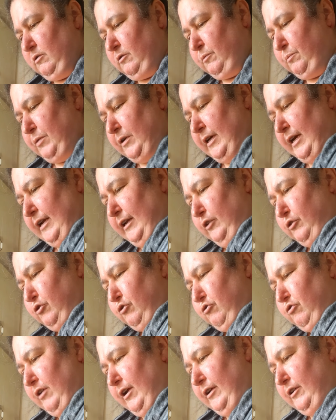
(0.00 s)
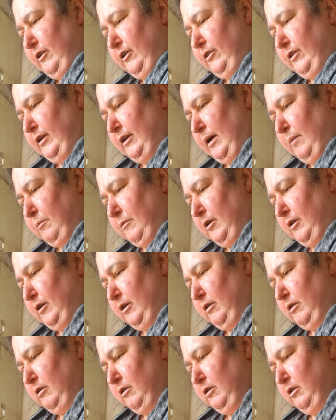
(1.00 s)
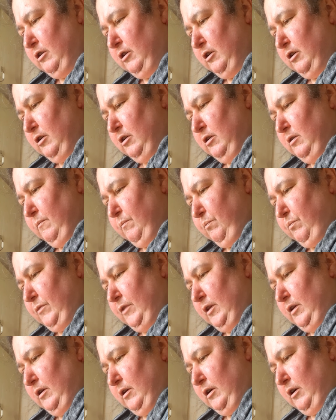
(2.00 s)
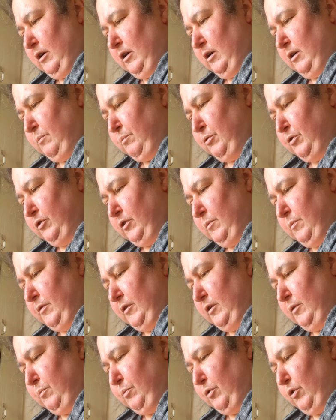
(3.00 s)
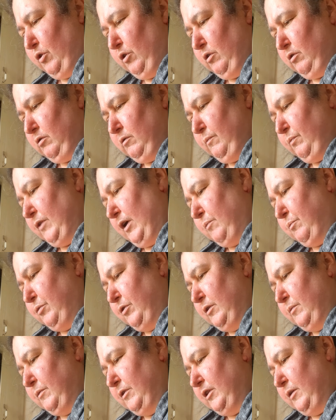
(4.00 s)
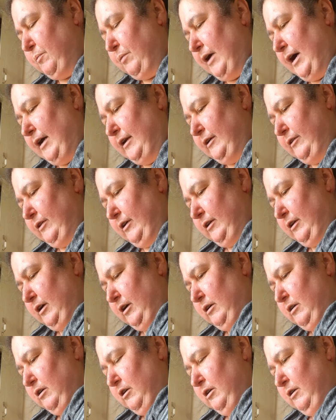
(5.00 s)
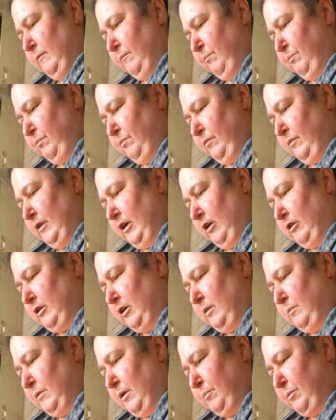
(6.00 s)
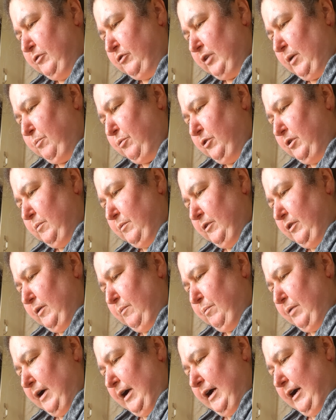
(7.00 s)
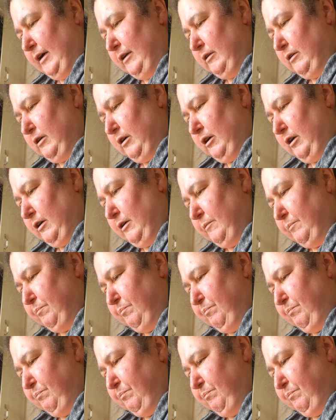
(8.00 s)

spaghetti strainer and then I'm going to uh, put them in the bowl, I'll uh, put them in the pot and then uh, I'll cut them up as I put them in the pot um,